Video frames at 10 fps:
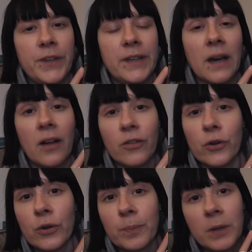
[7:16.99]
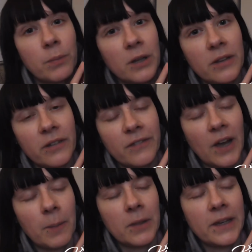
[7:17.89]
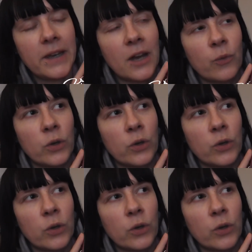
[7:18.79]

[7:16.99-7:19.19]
the other people in the family and